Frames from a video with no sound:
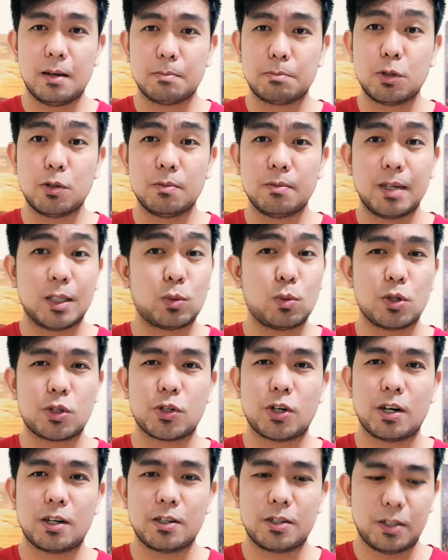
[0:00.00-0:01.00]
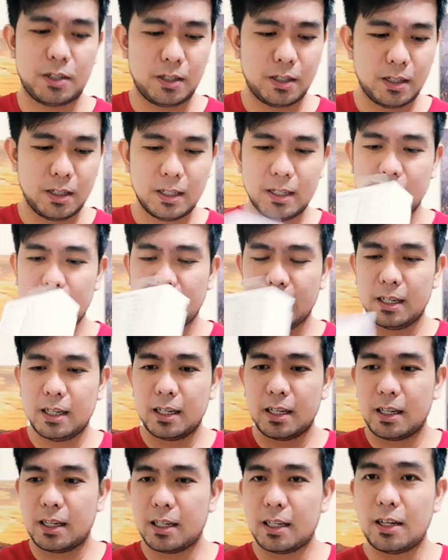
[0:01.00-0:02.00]
boom, it will charge.
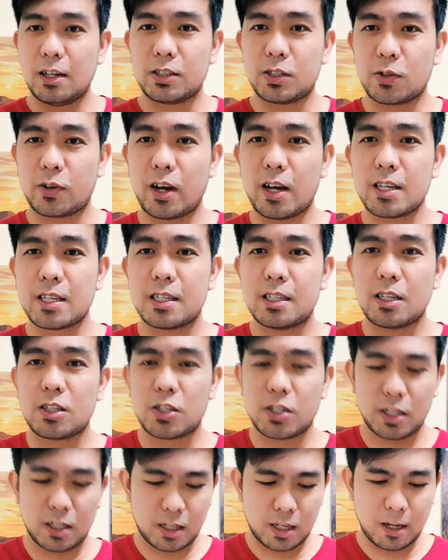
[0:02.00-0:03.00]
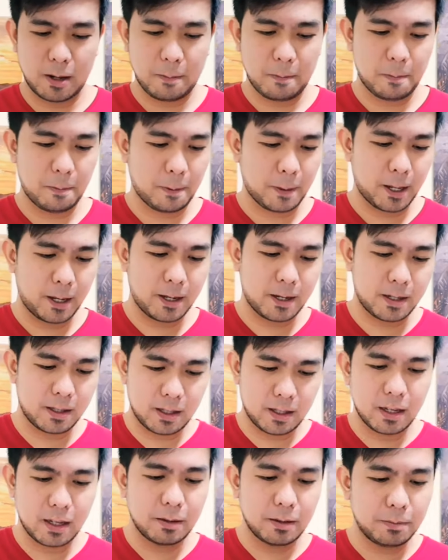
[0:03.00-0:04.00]
Yeah, so guys, that's it. And
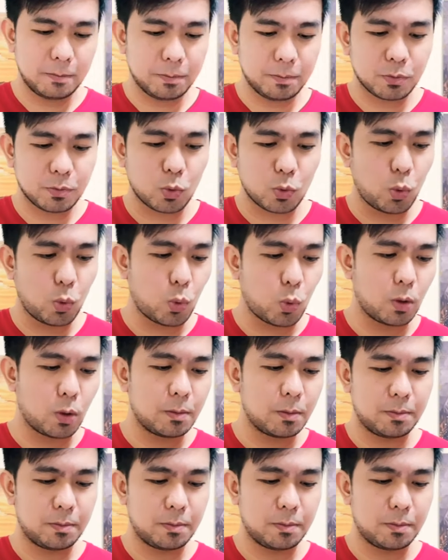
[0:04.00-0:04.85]
ooh,